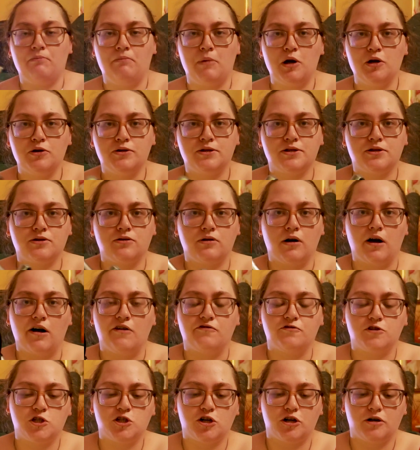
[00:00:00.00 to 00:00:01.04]
Most
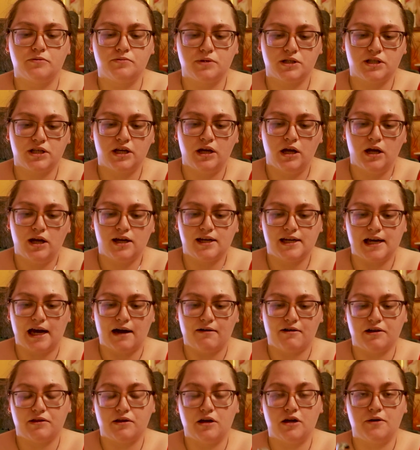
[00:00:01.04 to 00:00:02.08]
craft shops carry